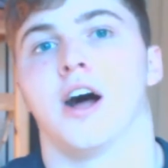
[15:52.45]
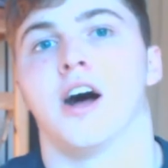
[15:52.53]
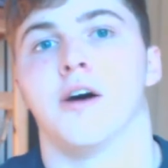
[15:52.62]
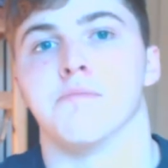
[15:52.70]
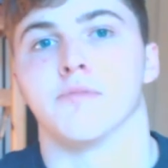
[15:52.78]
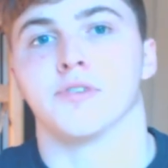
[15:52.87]

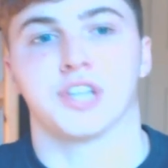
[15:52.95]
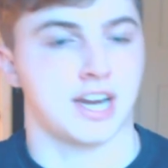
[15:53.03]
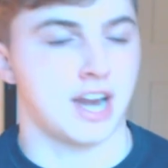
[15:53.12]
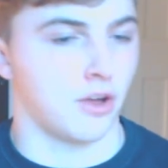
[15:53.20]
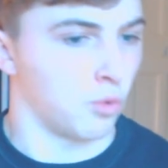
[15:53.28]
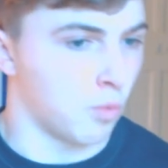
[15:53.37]
Um,
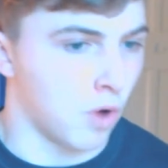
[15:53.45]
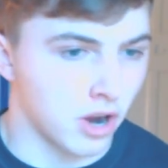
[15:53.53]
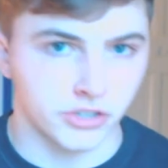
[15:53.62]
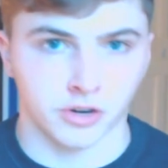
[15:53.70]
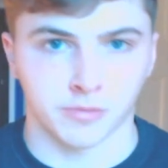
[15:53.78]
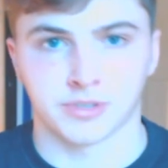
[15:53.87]
check out the
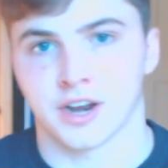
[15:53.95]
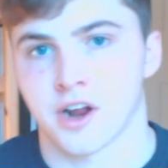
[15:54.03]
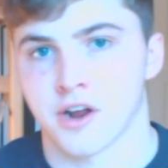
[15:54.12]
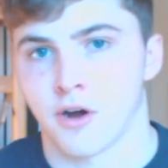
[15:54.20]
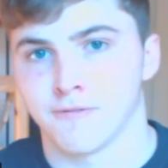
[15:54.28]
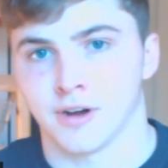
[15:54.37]
workshops that
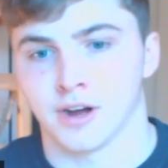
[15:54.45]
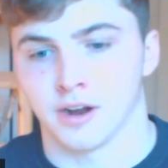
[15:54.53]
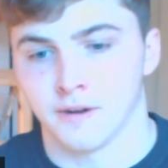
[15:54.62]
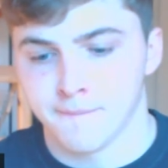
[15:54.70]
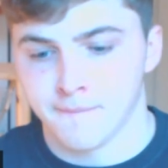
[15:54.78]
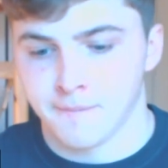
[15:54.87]
I
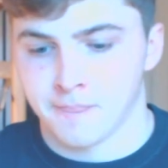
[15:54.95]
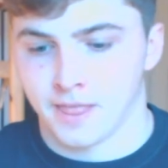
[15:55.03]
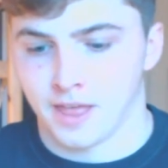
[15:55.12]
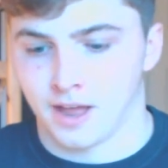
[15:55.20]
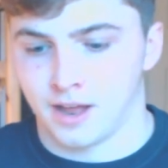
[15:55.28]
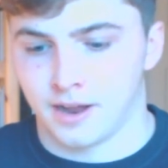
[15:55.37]
offer.
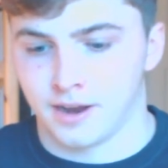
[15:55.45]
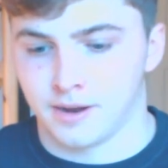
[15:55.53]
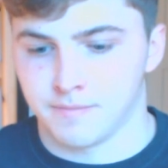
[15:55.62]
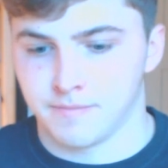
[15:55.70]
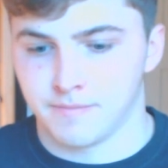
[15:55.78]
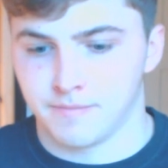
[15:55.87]

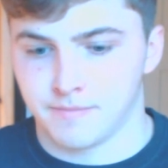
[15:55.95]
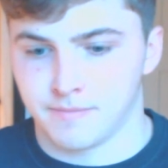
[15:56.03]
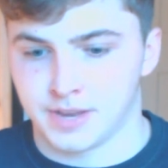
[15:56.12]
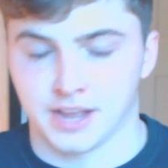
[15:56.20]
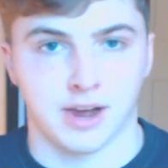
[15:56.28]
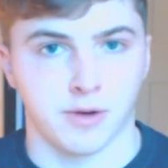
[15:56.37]
Uh,
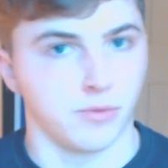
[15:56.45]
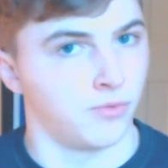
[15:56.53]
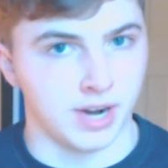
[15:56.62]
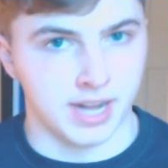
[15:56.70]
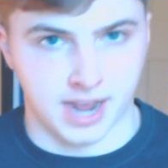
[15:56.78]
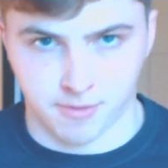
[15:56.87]
yeah, that
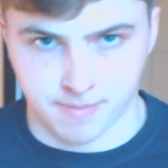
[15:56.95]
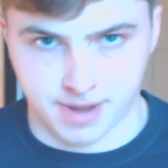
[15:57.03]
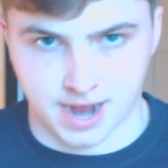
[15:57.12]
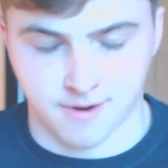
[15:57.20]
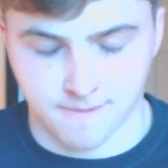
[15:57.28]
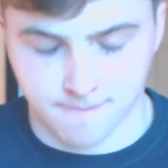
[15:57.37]
would really help
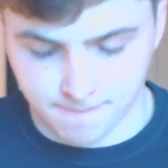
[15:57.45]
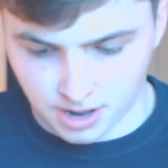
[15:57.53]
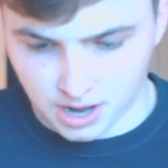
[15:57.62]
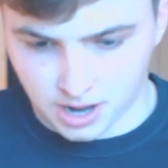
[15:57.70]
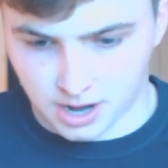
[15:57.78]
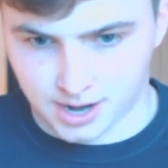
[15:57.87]
me out.
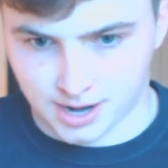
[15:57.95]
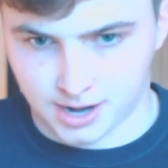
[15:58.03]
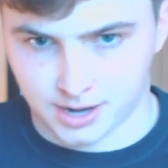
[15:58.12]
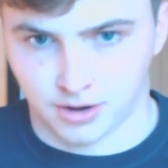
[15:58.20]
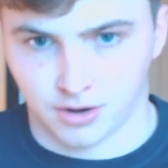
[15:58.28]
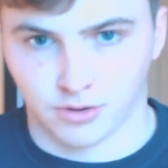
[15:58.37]

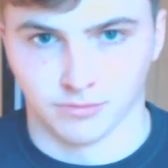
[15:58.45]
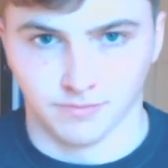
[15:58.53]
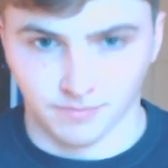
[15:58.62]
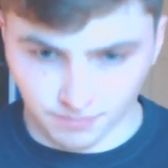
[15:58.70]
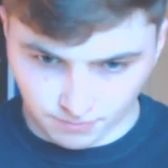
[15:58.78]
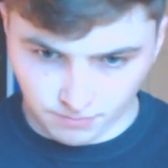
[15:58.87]
And I'll
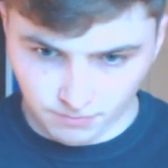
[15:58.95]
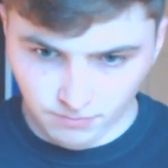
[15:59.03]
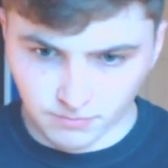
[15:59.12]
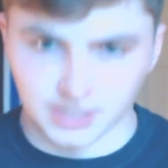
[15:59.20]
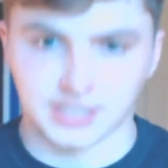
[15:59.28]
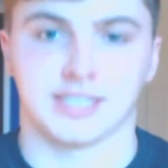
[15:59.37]

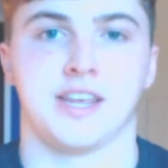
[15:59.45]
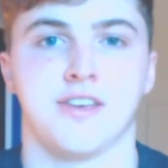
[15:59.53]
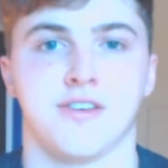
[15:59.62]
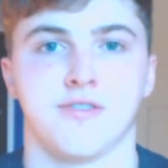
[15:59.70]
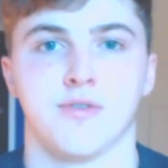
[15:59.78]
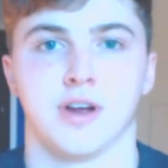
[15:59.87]
see
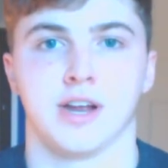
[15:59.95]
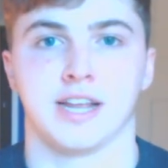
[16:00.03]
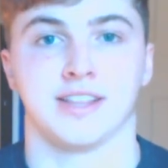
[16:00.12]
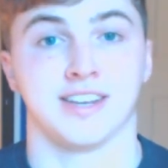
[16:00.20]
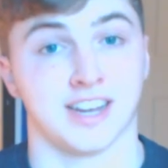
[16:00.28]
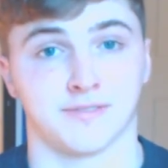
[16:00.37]
you
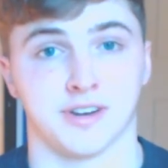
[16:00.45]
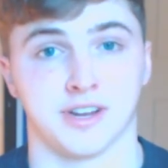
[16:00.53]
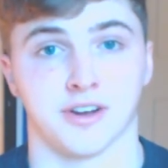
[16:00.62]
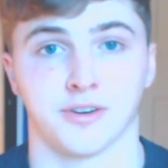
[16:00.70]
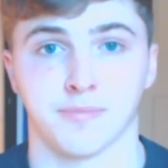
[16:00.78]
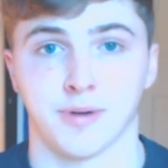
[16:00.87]
in the next video.